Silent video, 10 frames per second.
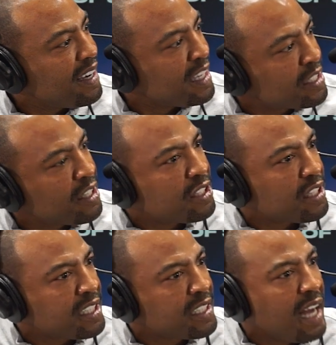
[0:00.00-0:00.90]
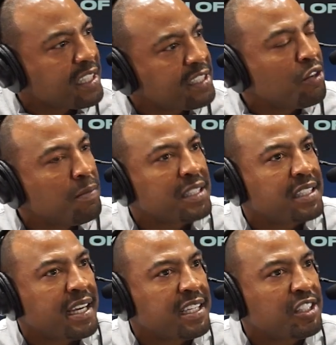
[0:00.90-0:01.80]
It's not so much
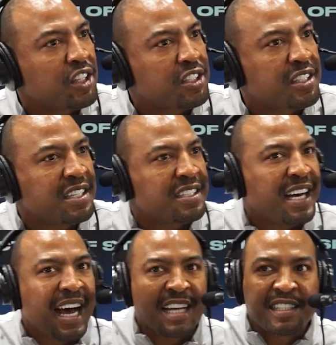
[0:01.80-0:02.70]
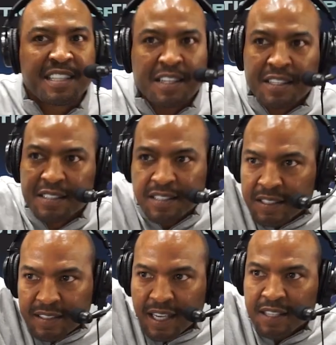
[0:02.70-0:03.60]
that it's just the icing
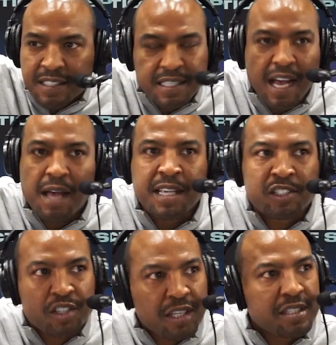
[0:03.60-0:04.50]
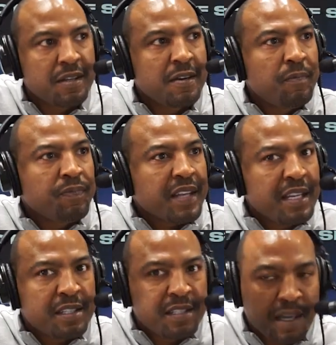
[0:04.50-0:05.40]
on the top.
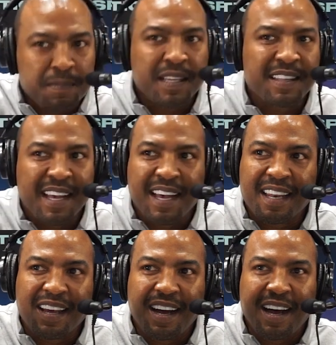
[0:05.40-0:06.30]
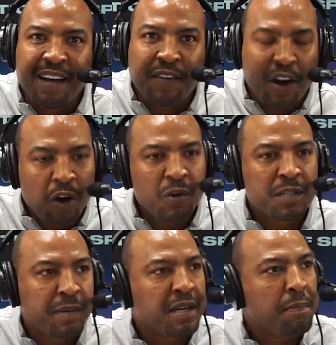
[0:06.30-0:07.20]
It's something that I've
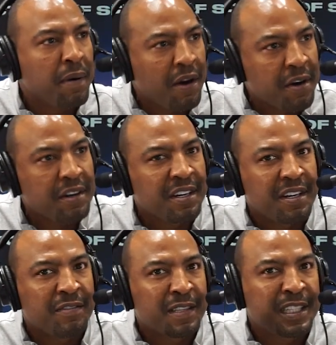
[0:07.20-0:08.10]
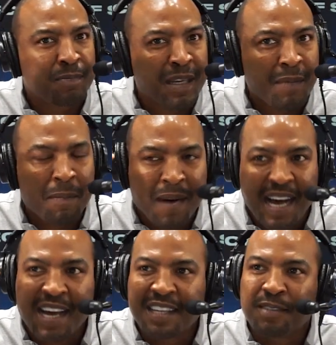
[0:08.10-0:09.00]
always been a part of. It's just been in my
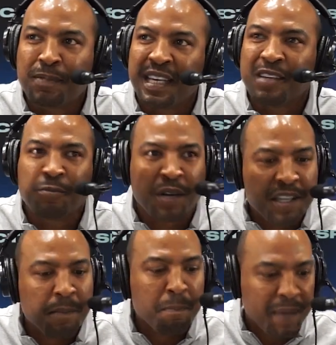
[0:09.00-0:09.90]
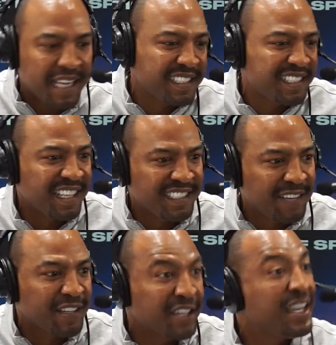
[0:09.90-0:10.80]
mind to be one of the best that's
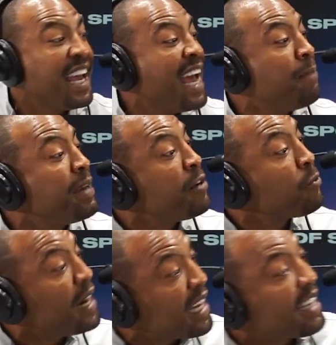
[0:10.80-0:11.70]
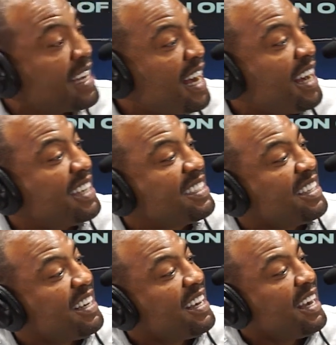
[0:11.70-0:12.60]
ever done and be recognized
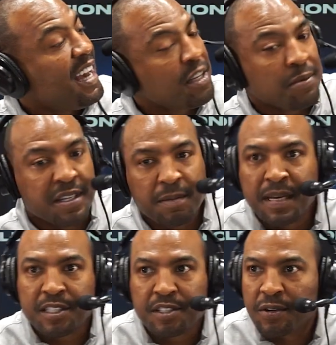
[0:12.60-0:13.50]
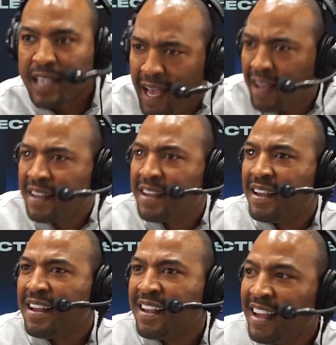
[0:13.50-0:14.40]
as one of the best. So I
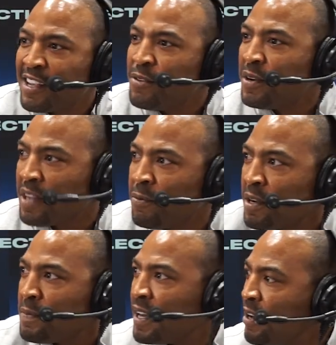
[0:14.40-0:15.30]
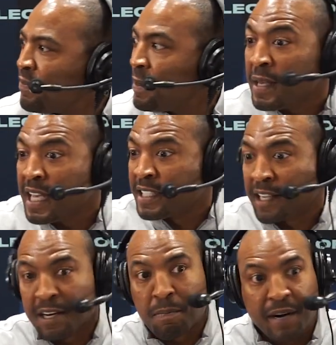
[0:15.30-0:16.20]
want to be a Hall of Famer. Is it
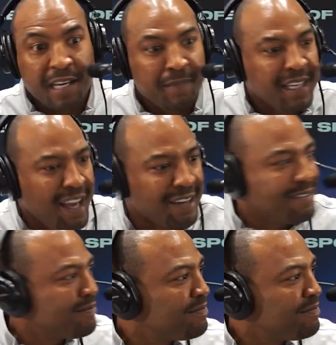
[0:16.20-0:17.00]
going to break me? No.